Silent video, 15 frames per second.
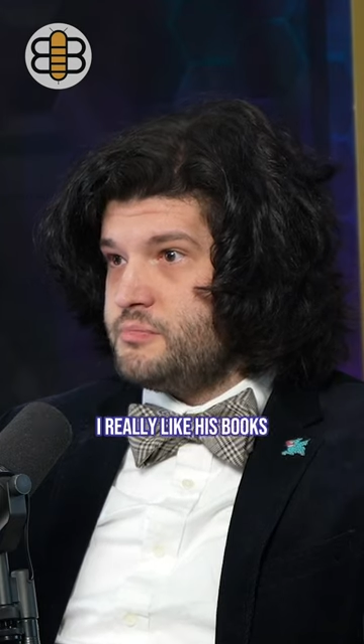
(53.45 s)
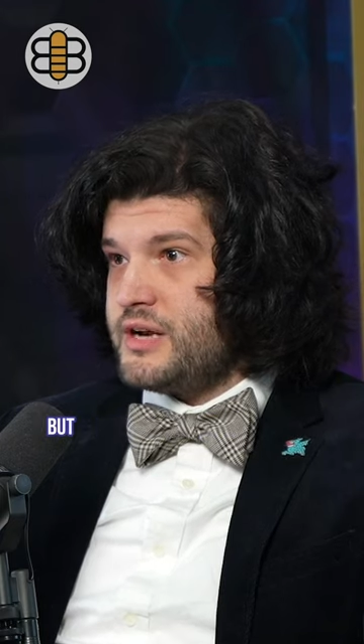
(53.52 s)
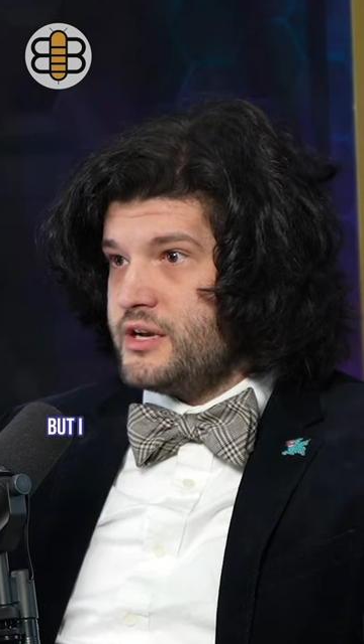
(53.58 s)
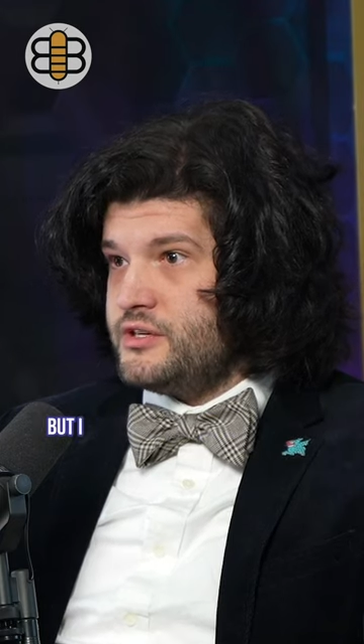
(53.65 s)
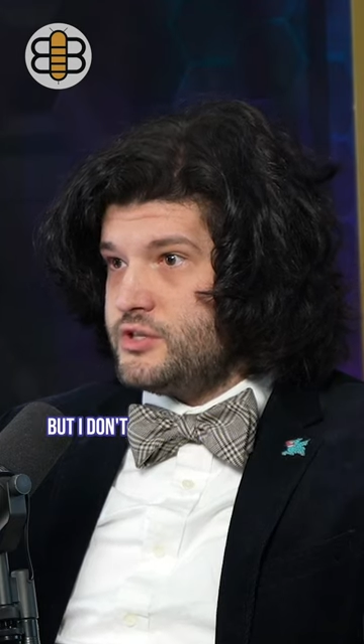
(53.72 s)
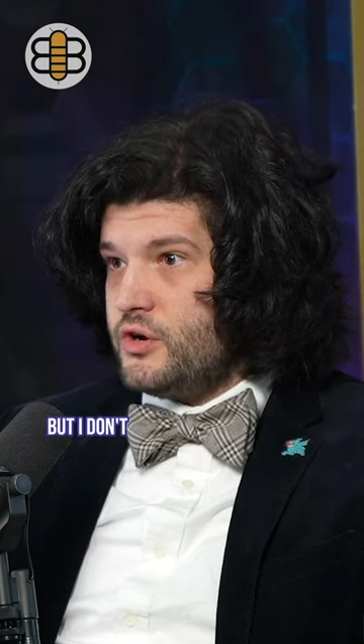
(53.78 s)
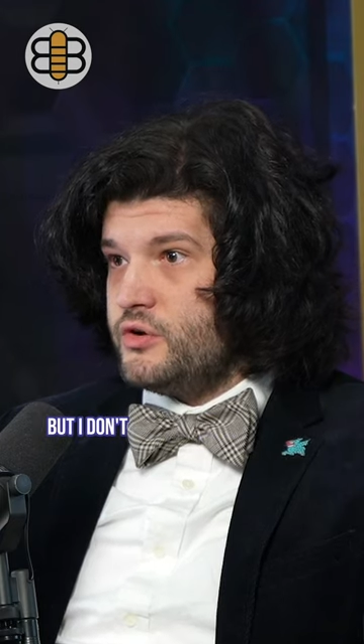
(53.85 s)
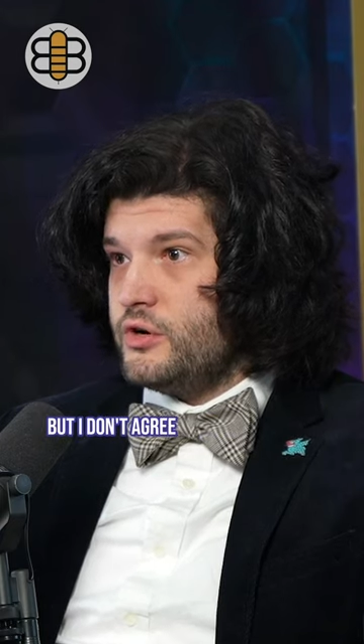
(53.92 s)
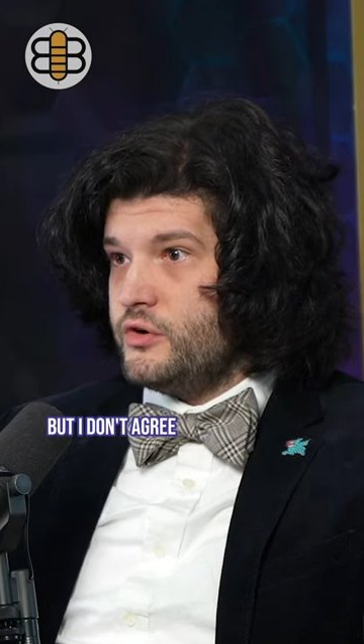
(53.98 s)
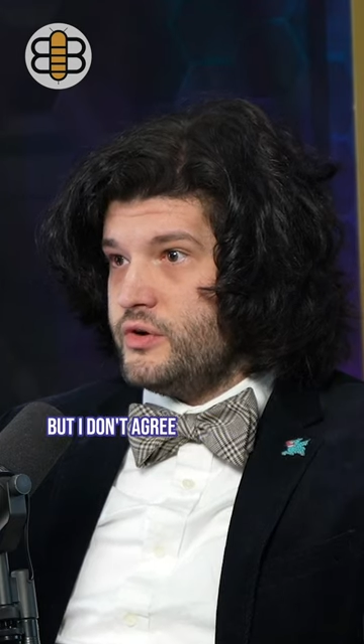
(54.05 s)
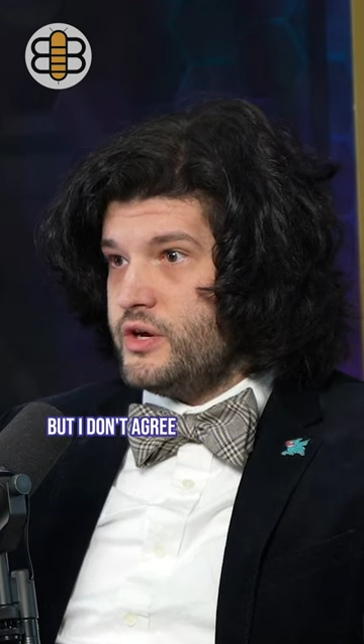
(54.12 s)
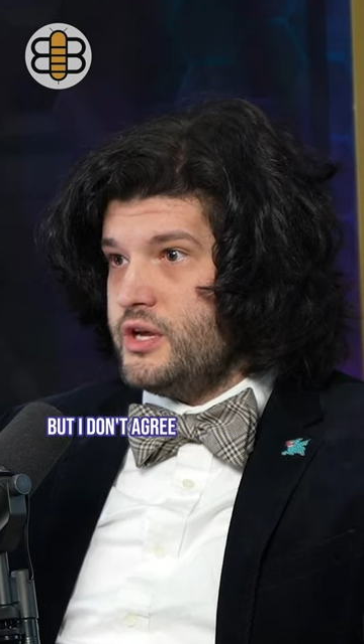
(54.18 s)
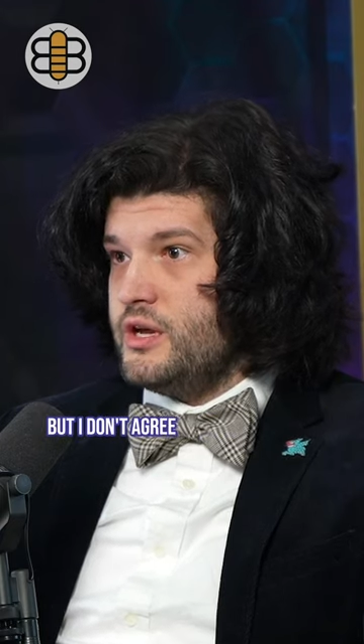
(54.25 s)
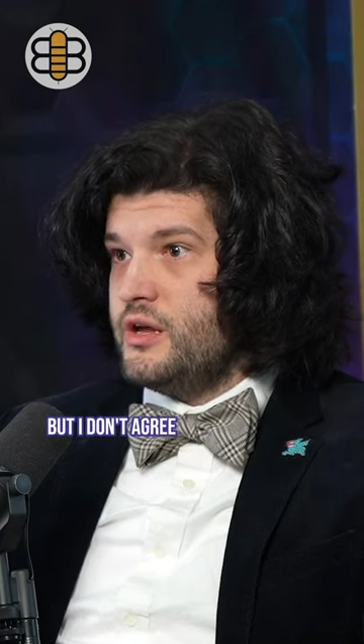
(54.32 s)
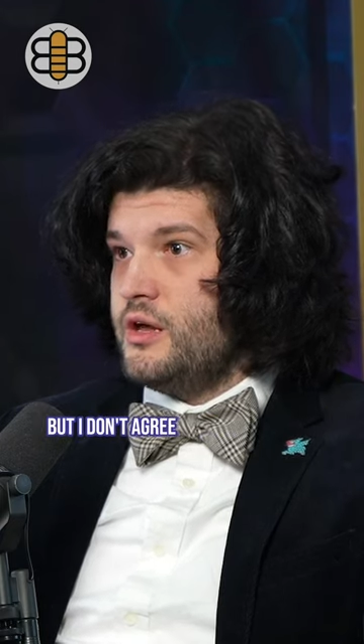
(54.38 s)
but I don't
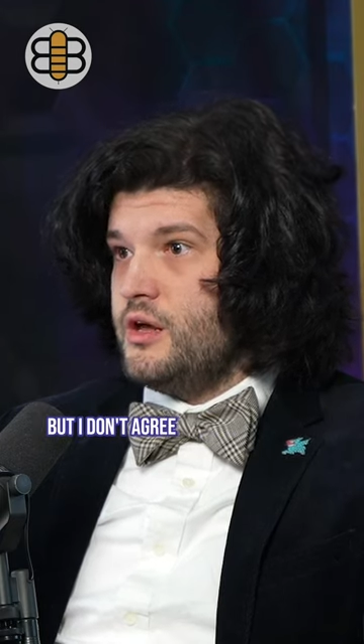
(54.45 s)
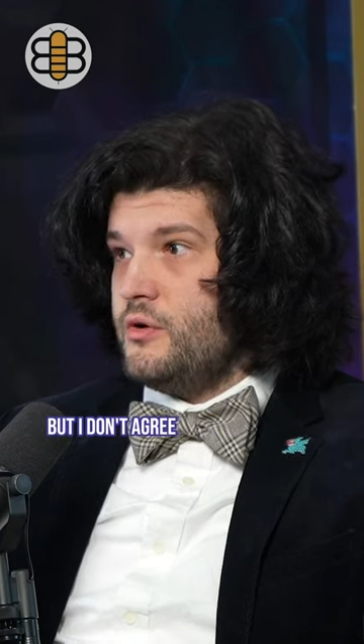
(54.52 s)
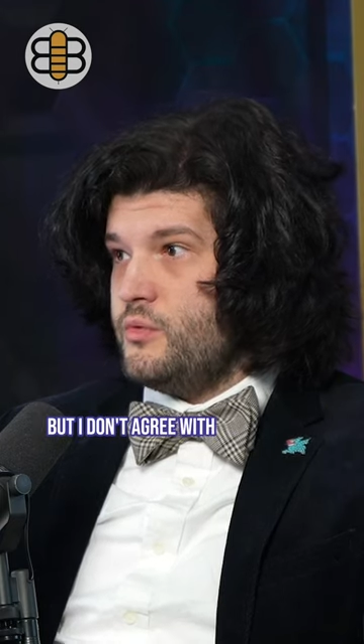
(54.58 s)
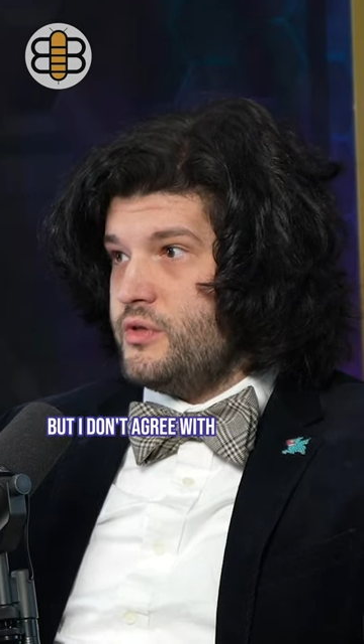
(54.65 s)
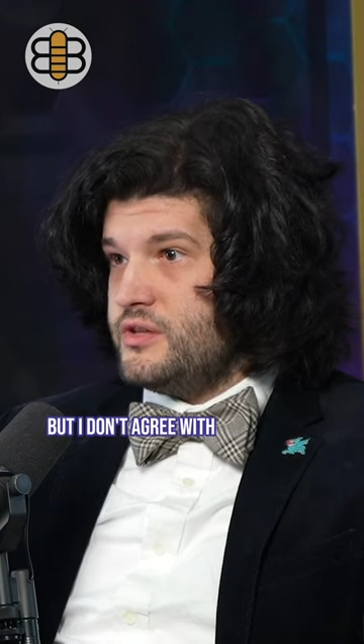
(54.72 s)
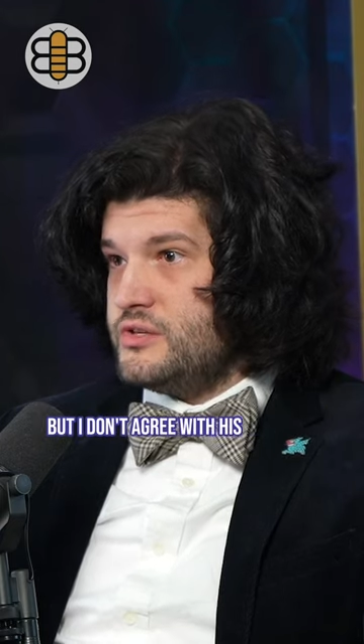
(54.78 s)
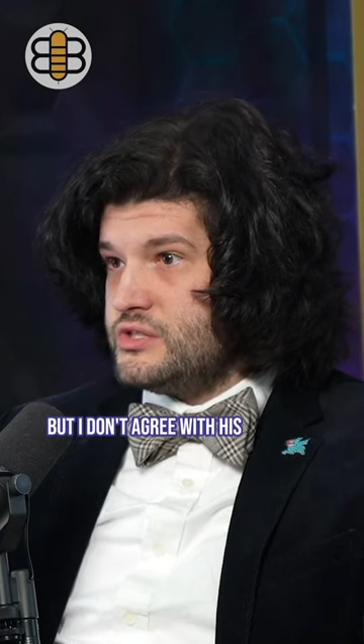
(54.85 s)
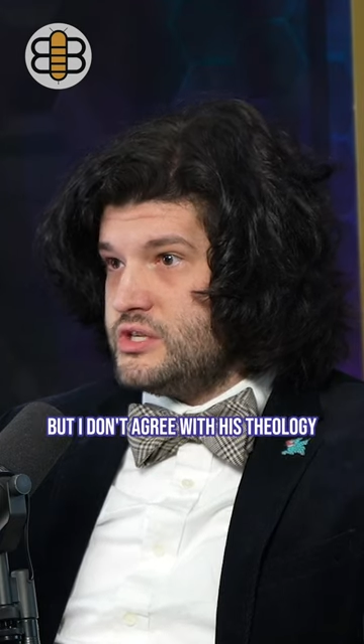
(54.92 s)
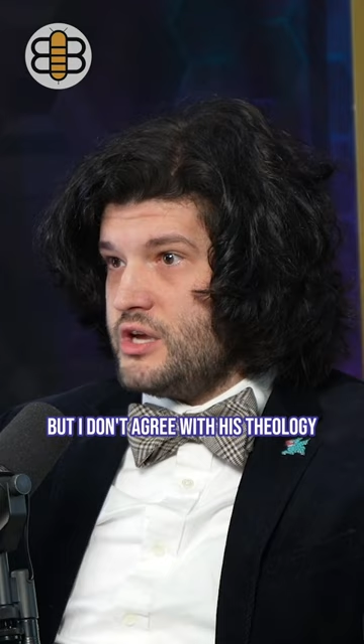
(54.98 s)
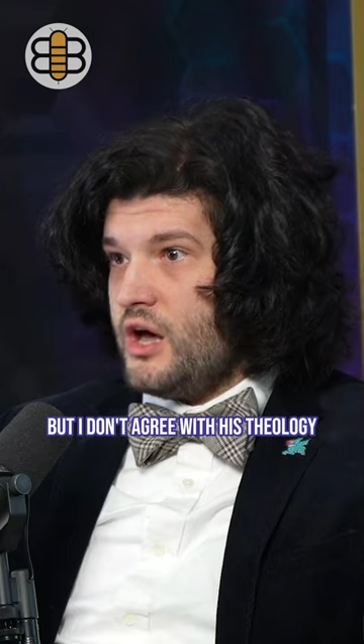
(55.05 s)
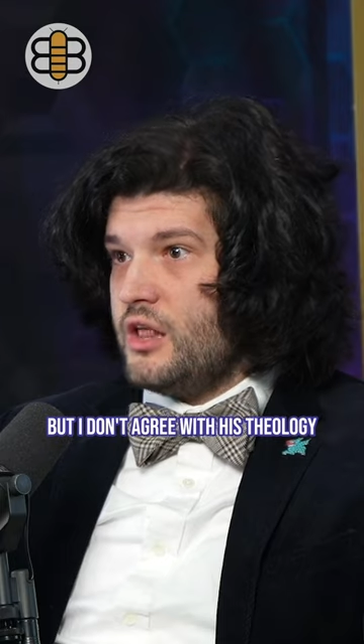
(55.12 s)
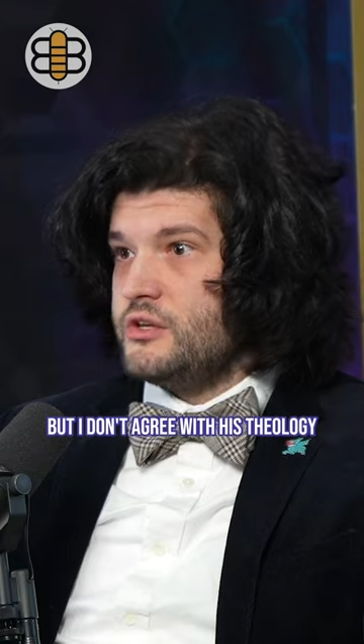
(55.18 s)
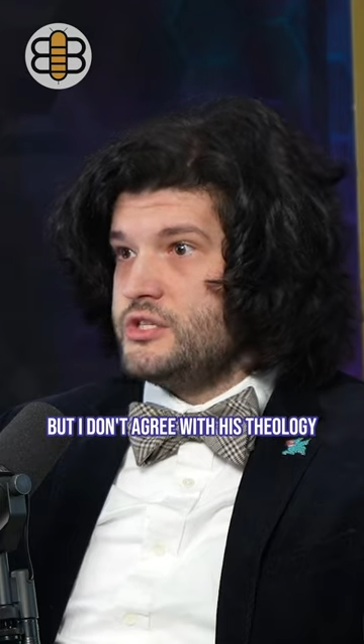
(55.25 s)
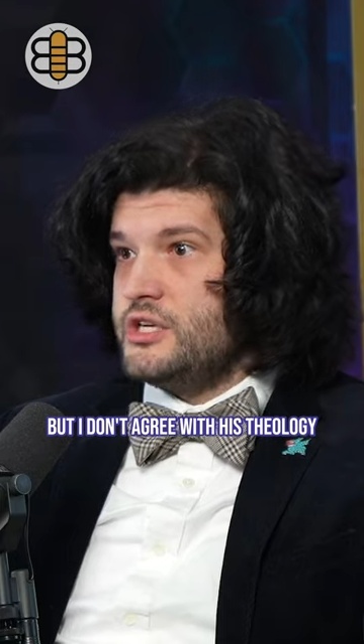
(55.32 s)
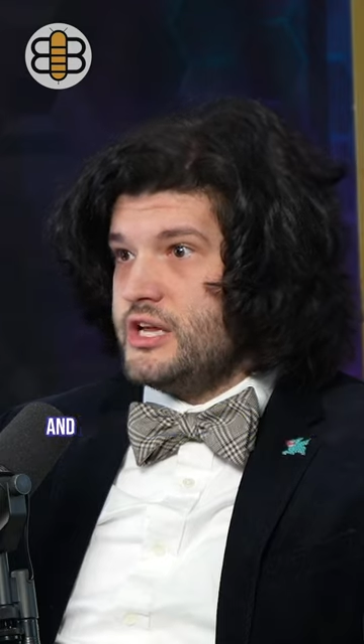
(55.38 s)
agree with his
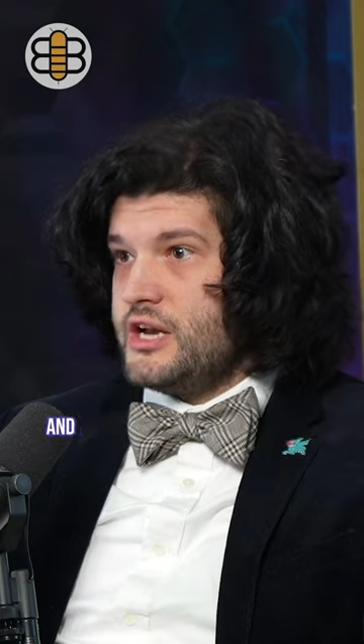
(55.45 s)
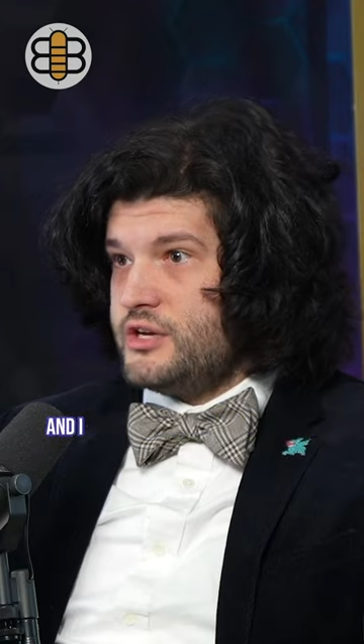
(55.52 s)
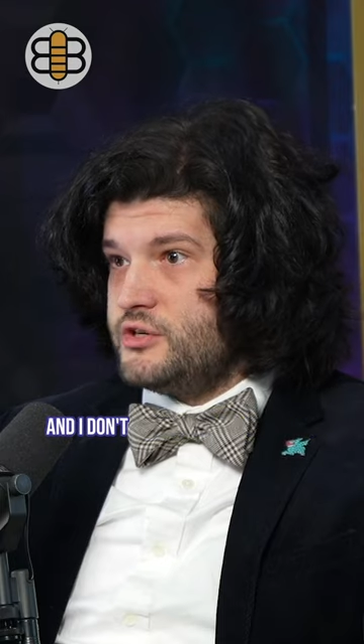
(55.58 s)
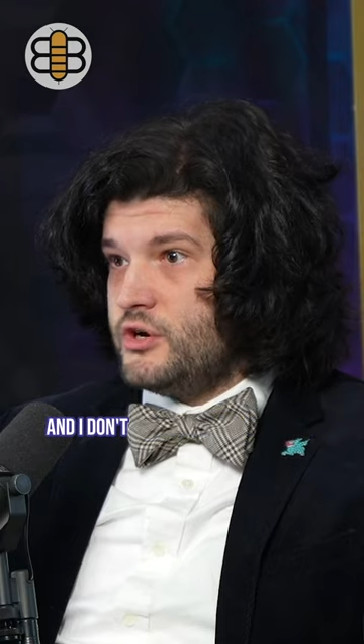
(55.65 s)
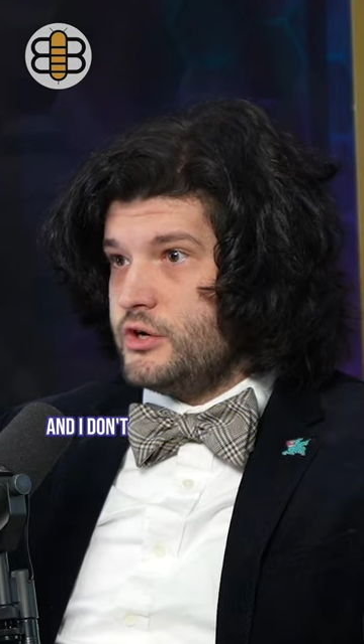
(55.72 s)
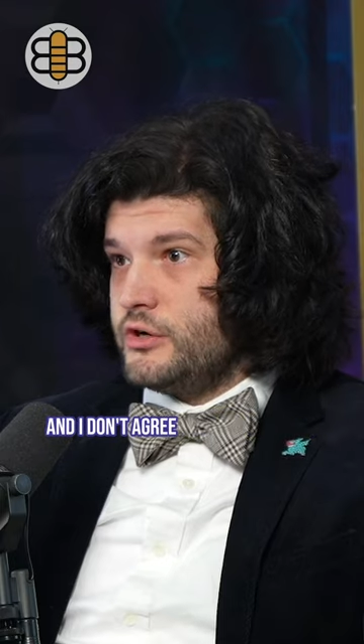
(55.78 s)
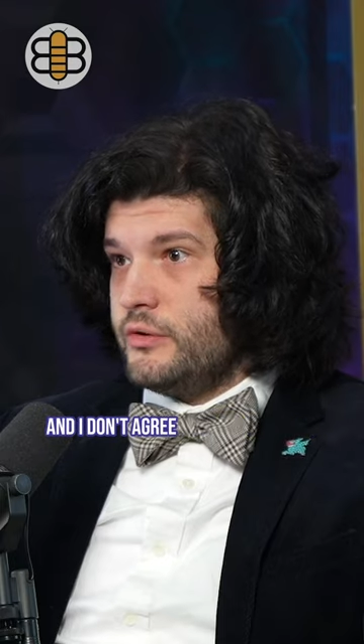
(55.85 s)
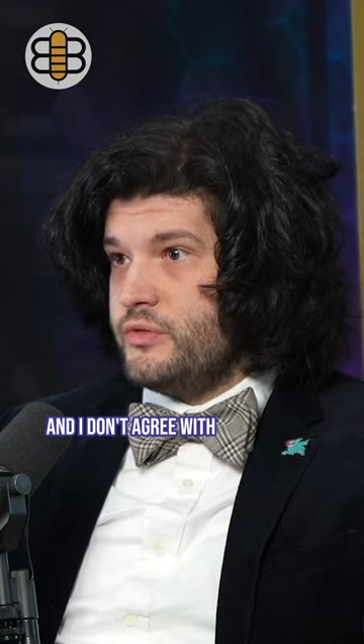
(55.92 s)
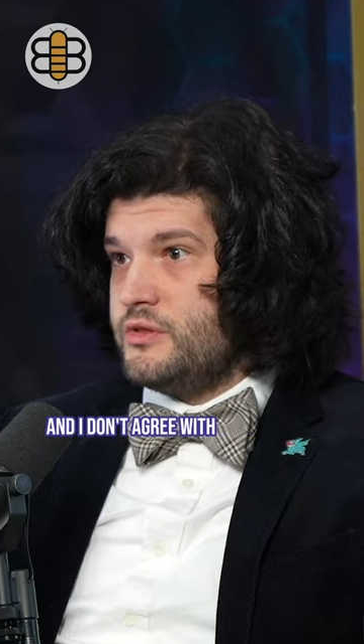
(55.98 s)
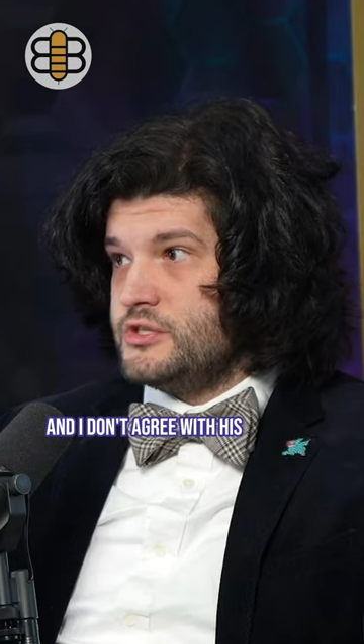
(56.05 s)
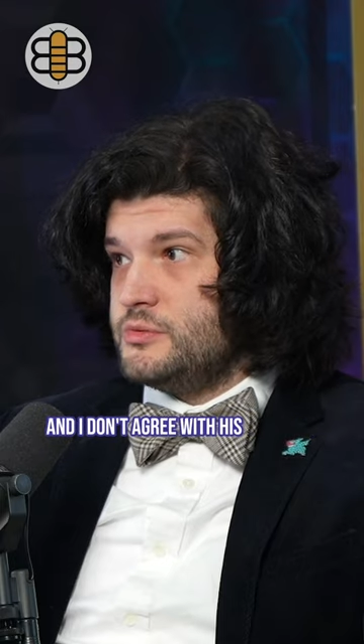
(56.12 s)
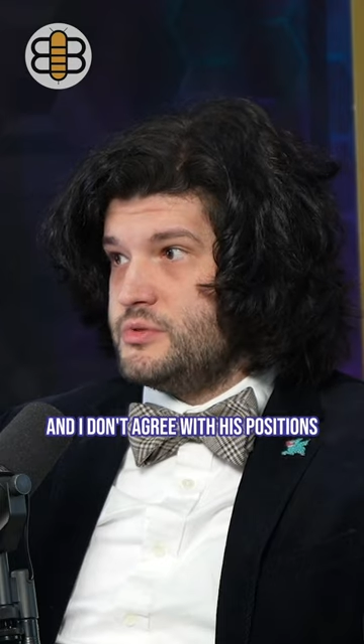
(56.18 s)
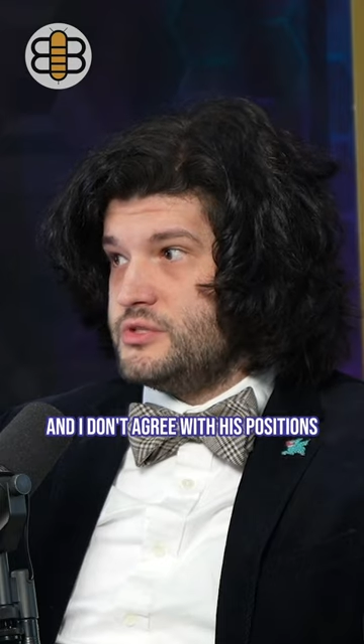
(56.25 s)
theology and I don't agree with his